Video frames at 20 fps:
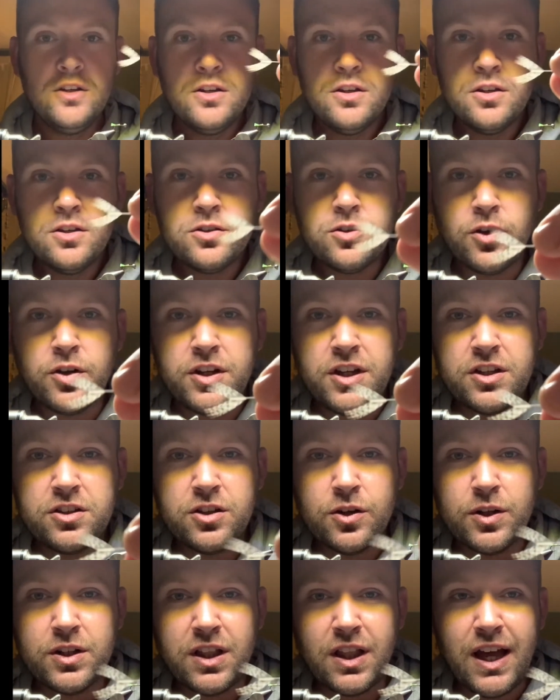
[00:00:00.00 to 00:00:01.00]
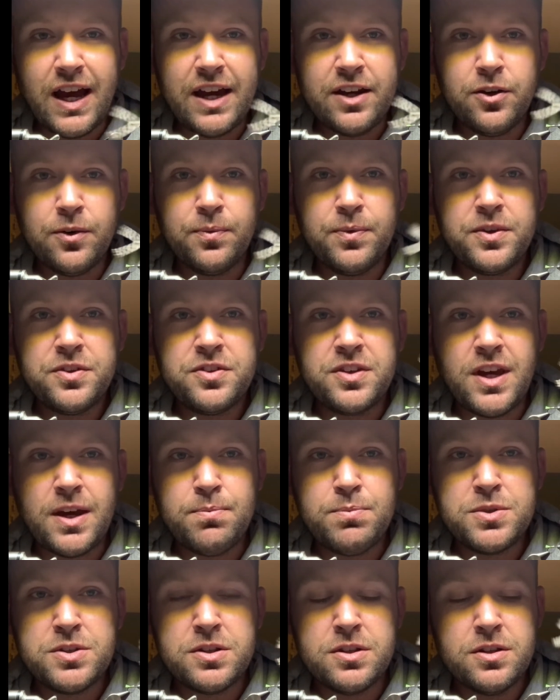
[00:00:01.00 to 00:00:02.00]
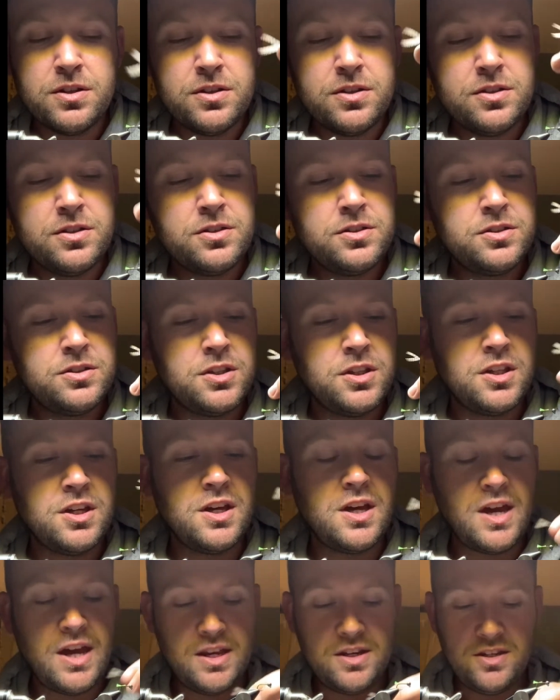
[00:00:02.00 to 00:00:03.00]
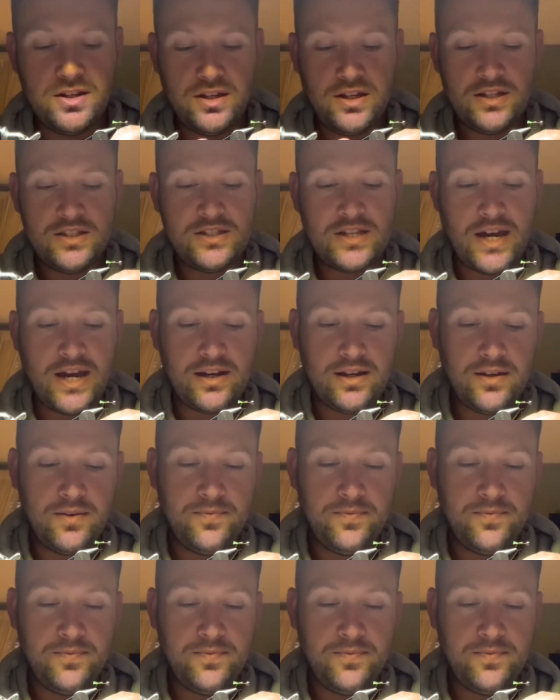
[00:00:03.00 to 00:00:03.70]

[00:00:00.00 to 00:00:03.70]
So all you need to do is line up the tips to the end of your tag,